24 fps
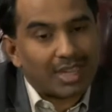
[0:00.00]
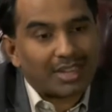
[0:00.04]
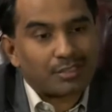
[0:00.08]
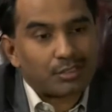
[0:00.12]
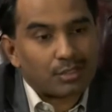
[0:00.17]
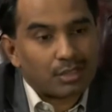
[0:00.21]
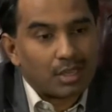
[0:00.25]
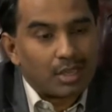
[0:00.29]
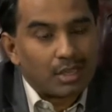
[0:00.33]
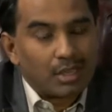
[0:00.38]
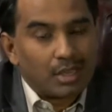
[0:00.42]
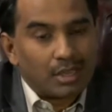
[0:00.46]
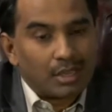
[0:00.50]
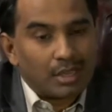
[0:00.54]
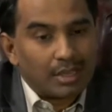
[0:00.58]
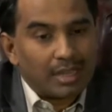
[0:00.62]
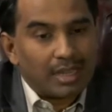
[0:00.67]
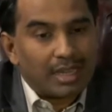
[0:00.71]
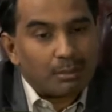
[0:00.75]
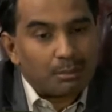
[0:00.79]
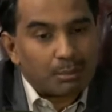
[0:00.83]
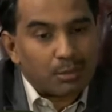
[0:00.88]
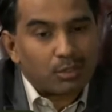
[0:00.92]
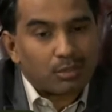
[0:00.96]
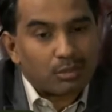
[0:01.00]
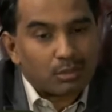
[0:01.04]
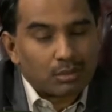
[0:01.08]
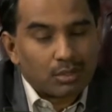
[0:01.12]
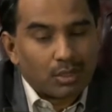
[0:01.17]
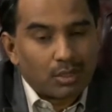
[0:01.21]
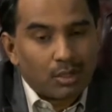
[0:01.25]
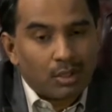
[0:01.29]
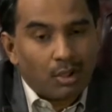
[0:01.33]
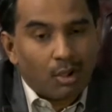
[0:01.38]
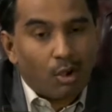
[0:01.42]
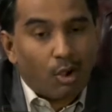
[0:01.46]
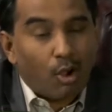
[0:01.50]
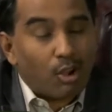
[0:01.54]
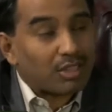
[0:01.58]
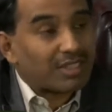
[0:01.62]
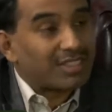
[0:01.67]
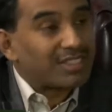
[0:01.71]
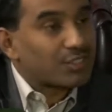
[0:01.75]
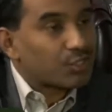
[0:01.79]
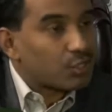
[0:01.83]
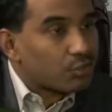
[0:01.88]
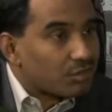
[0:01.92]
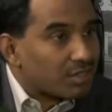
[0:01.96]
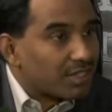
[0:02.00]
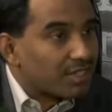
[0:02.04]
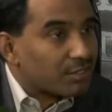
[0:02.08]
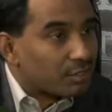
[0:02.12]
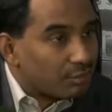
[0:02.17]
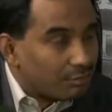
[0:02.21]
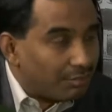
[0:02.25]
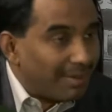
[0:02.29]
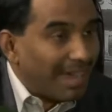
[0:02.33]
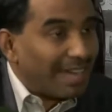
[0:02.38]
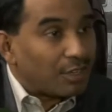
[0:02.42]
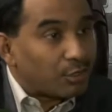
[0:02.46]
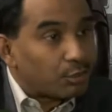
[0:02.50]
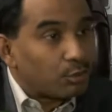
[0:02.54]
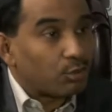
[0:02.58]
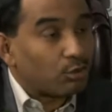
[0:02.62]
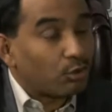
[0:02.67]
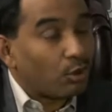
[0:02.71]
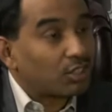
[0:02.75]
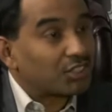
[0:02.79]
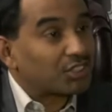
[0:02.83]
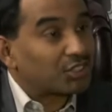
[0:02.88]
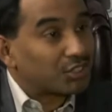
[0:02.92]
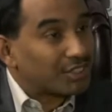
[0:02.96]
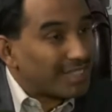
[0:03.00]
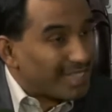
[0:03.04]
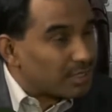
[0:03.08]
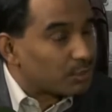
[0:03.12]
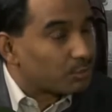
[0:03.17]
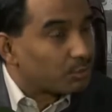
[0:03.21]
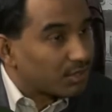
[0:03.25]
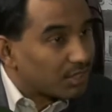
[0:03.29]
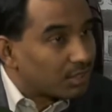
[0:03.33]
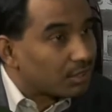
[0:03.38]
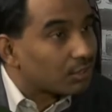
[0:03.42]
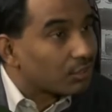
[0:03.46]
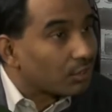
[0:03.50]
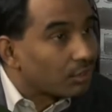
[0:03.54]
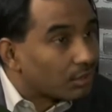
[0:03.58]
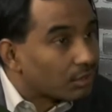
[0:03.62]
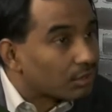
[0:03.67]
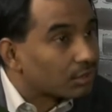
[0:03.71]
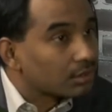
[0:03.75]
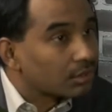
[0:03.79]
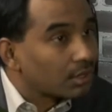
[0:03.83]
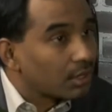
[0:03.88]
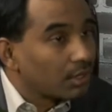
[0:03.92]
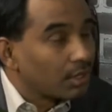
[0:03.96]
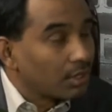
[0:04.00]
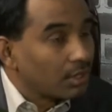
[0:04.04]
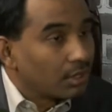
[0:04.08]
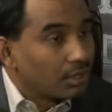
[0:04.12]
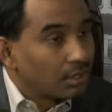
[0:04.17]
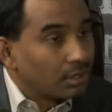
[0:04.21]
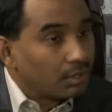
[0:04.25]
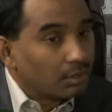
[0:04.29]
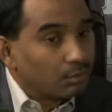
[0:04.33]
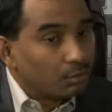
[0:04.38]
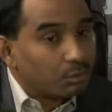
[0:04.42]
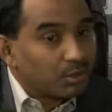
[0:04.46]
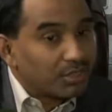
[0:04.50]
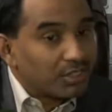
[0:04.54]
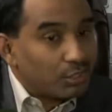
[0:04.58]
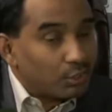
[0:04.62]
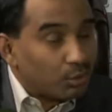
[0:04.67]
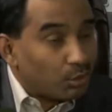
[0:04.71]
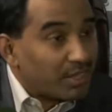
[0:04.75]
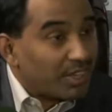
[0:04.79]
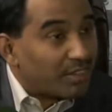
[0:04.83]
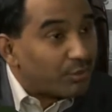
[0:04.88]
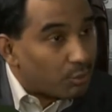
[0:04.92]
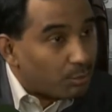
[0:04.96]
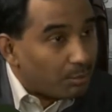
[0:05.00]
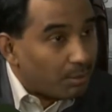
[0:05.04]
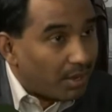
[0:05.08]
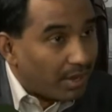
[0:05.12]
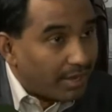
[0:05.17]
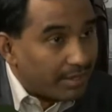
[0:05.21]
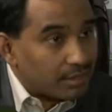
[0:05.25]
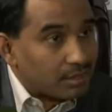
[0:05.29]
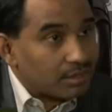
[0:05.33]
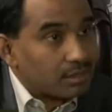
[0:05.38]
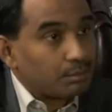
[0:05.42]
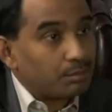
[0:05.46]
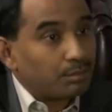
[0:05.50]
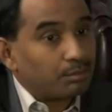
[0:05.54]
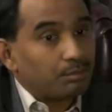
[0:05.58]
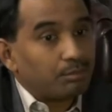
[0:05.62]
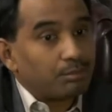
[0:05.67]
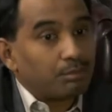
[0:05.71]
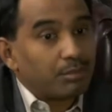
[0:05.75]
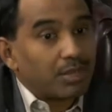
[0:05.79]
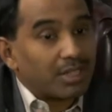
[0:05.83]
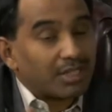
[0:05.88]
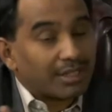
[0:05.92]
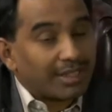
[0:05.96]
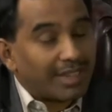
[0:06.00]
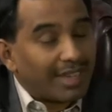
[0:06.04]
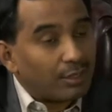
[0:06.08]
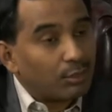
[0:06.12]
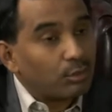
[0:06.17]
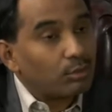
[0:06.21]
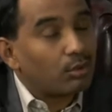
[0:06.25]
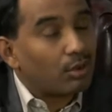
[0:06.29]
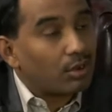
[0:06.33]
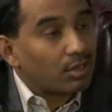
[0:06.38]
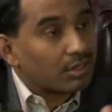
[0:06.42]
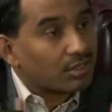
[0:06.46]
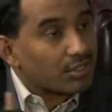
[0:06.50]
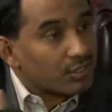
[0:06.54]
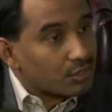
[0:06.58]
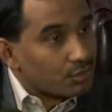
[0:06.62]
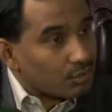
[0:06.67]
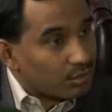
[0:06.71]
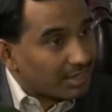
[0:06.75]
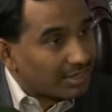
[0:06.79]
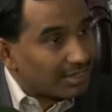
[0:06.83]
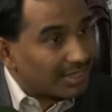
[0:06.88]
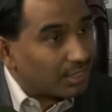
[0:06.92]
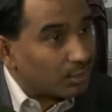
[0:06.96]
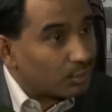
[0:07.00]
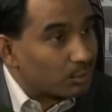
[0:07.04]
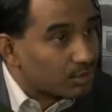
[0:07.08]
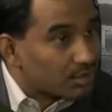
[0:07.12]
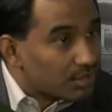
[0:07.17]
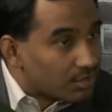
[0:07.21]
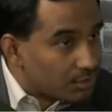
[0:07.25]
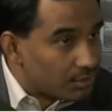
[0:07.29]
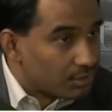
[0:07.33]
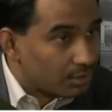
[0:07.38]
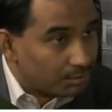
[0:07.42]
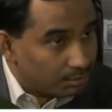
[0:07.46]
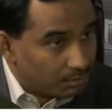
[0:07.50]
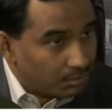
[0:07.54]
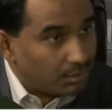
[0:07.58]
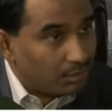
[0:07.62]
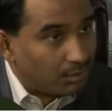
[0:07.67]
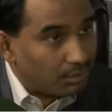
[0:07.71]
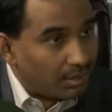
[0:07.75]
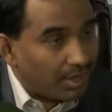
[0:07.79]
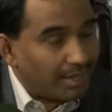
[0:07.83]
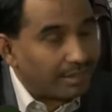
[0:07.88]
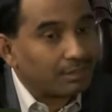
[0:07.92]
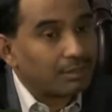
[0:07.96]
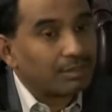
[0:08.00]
that help you orchestrate value not just within your enterprise, but can you orchestrate the ecosystem, right?